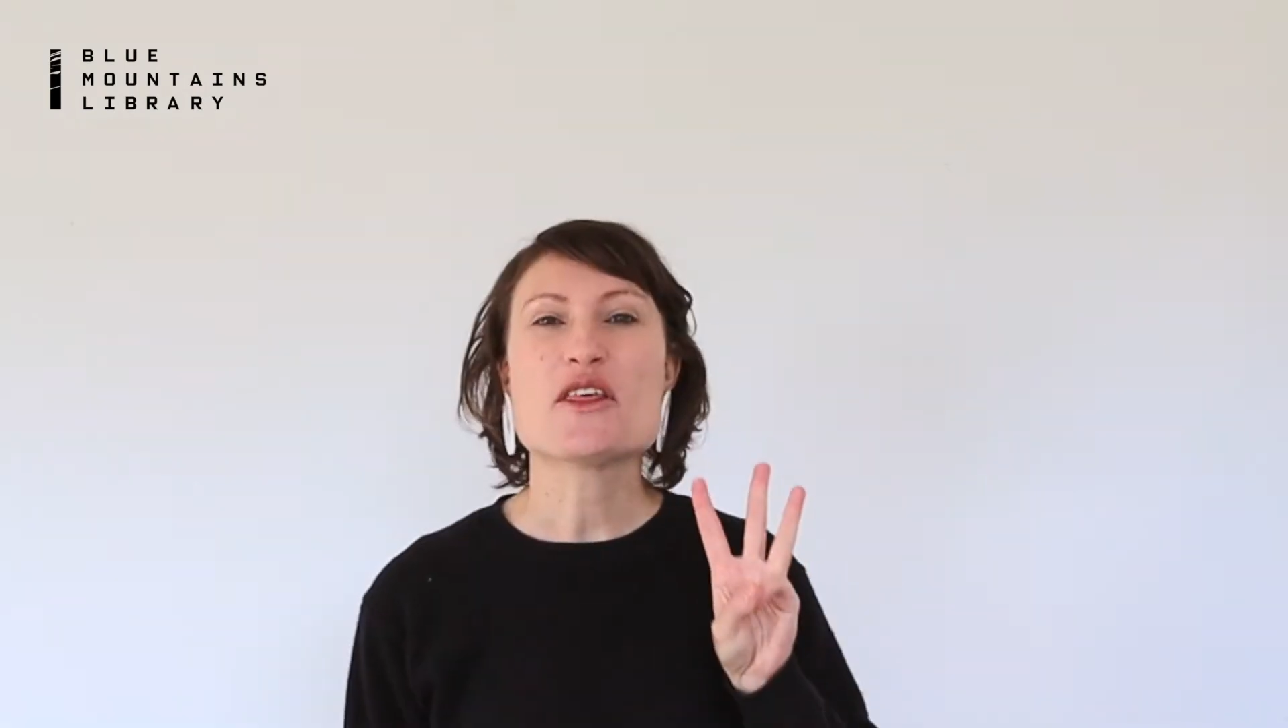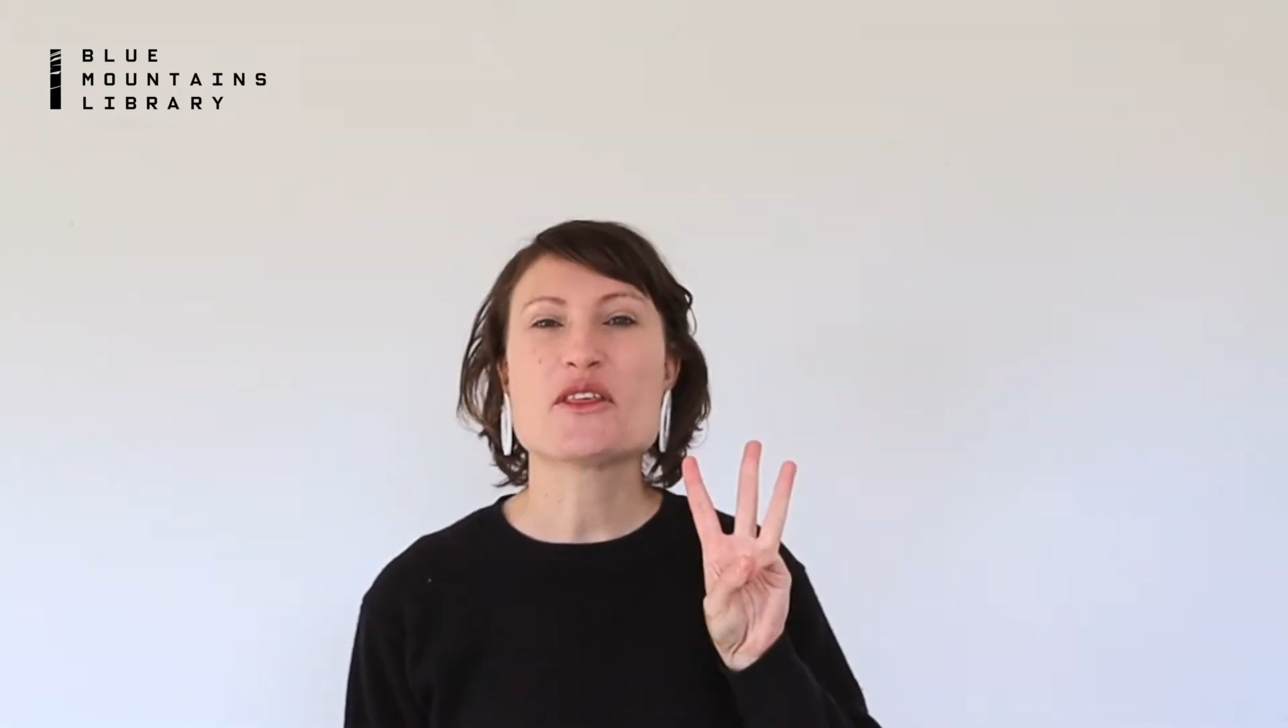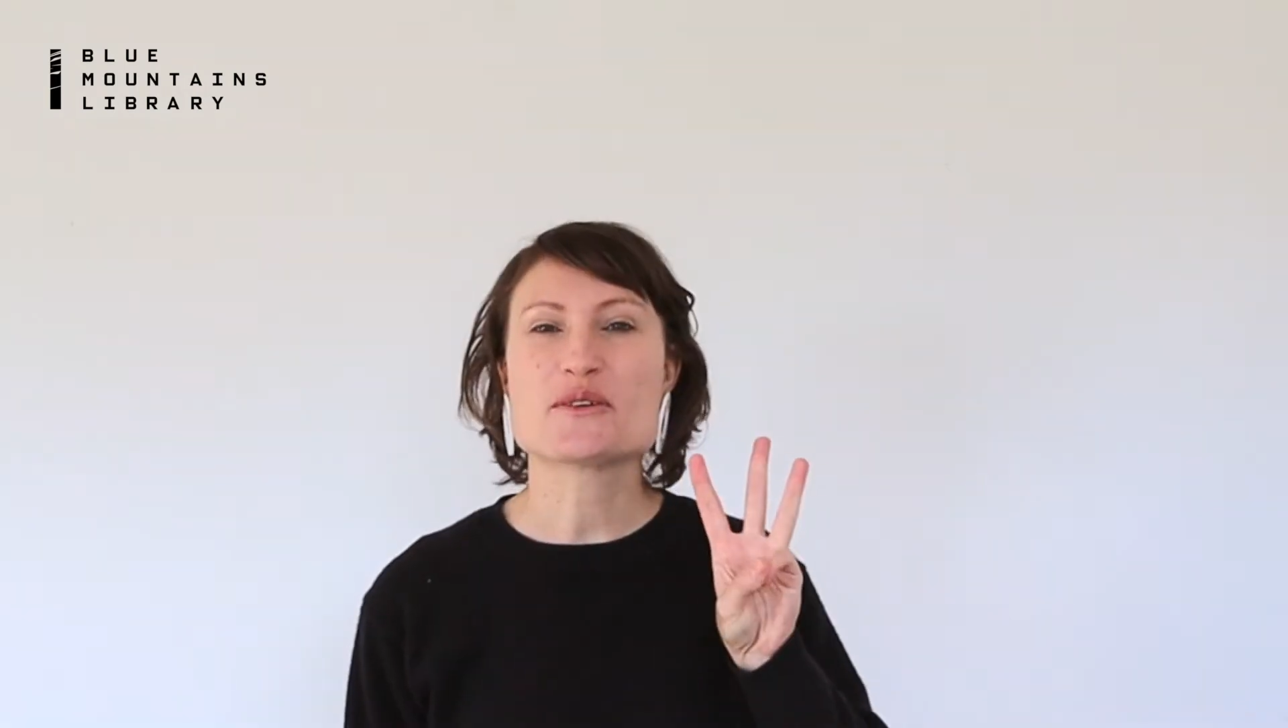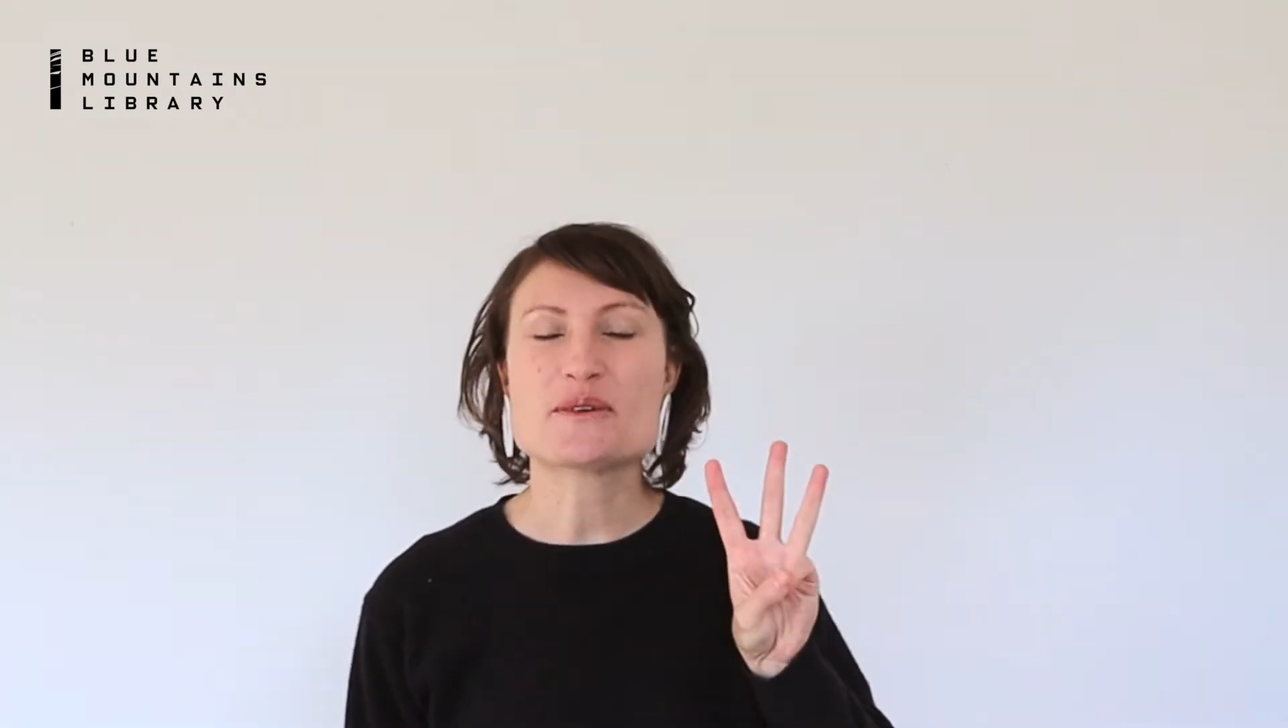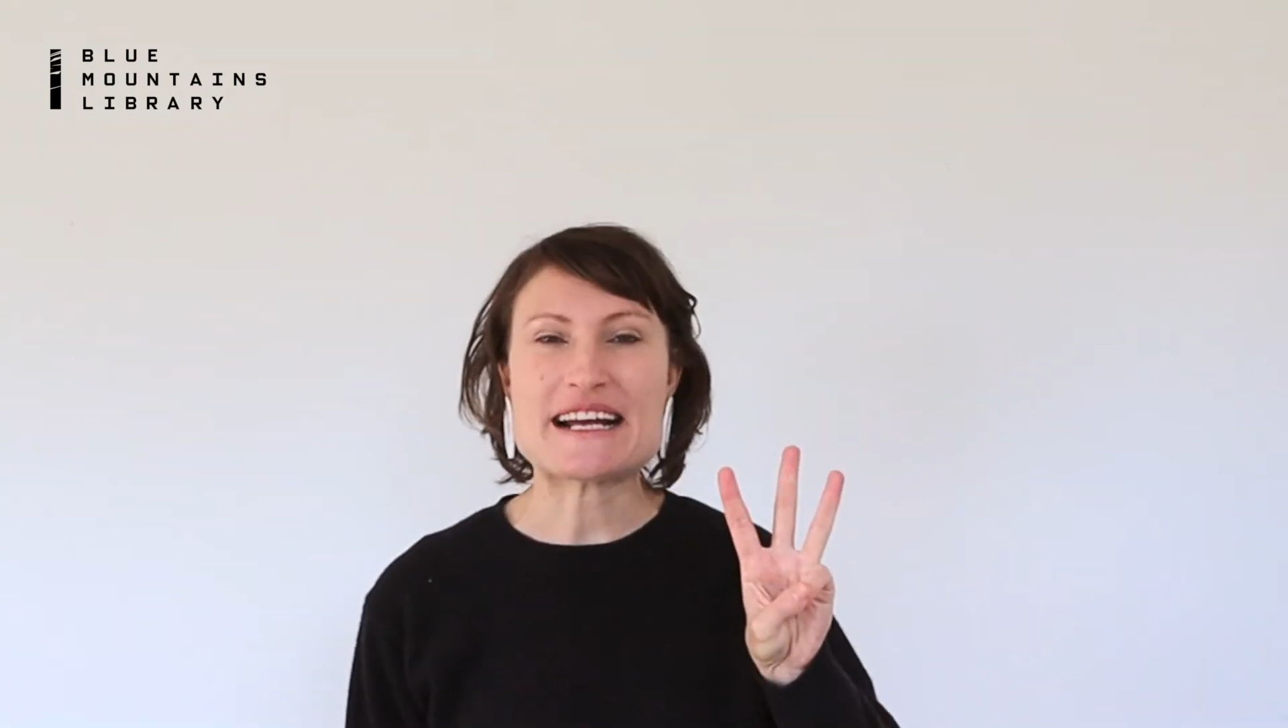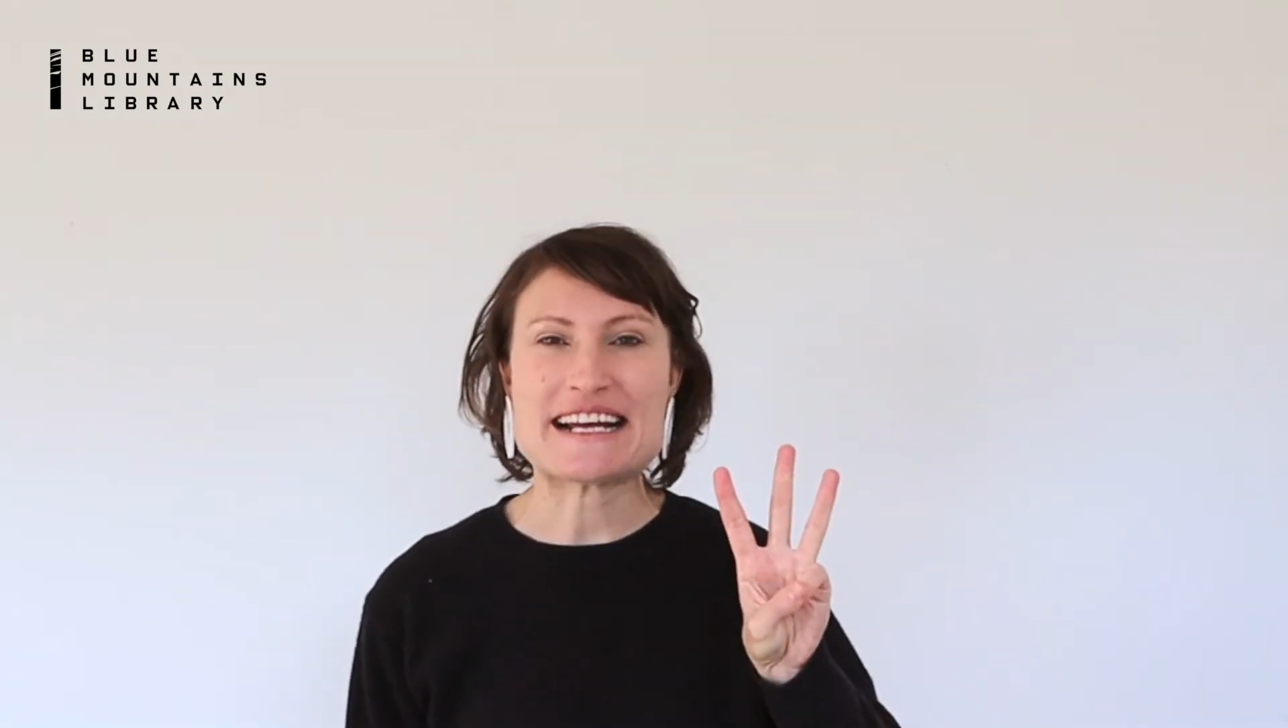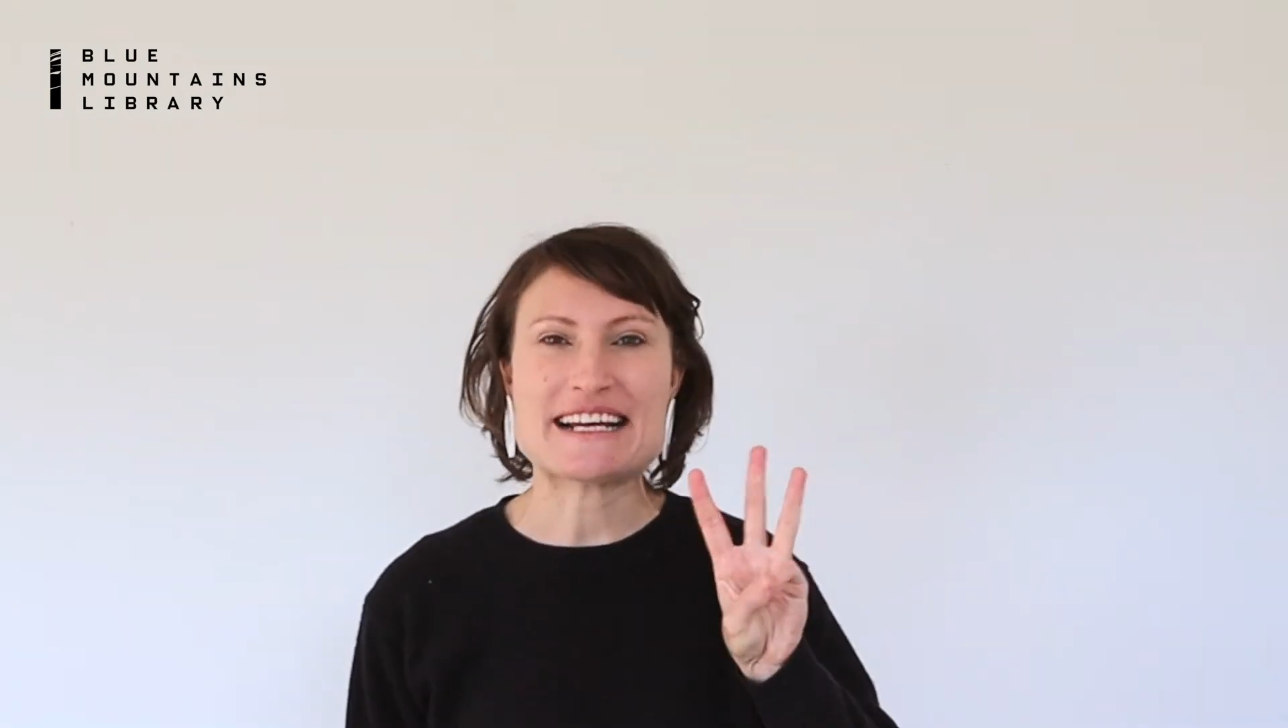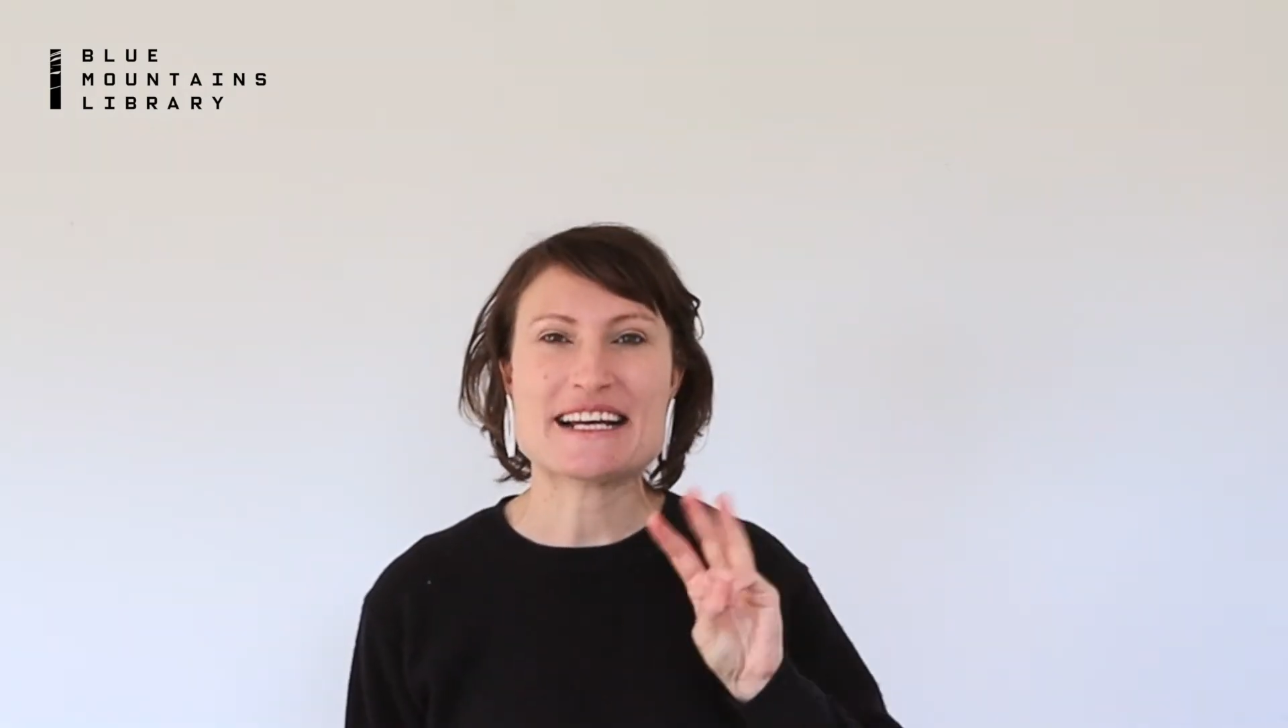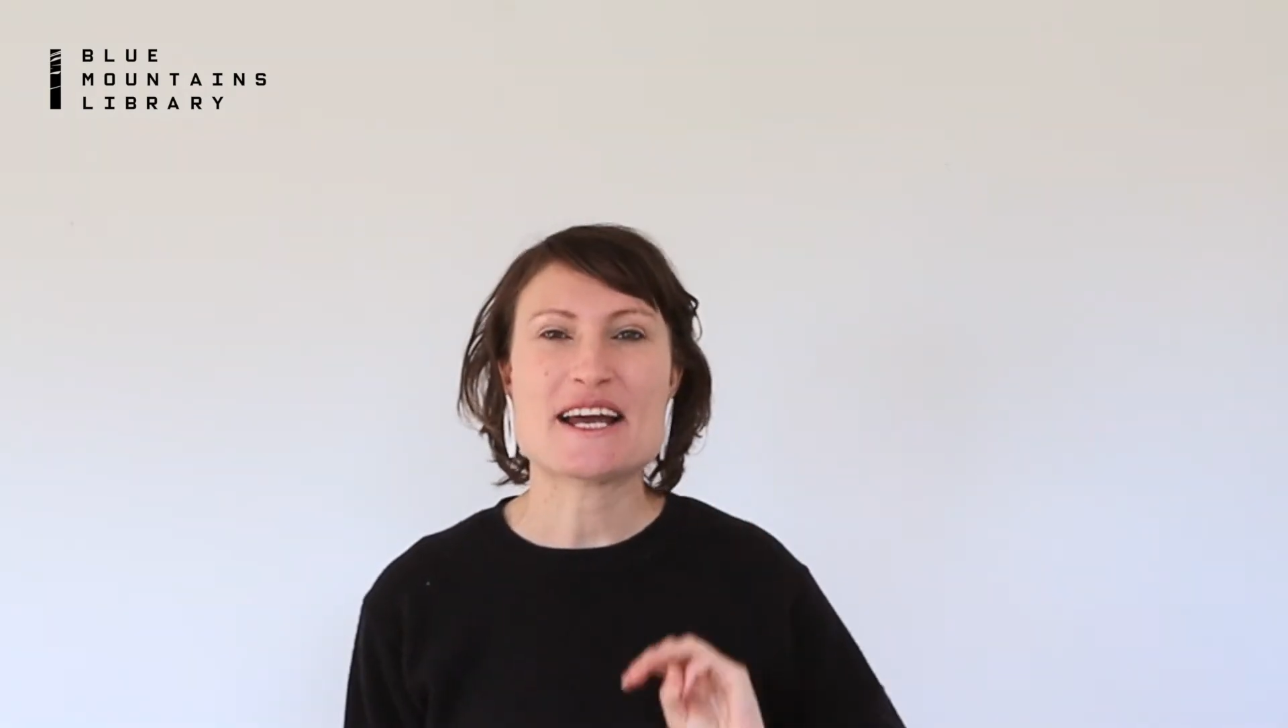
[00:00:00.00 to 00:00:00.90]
3.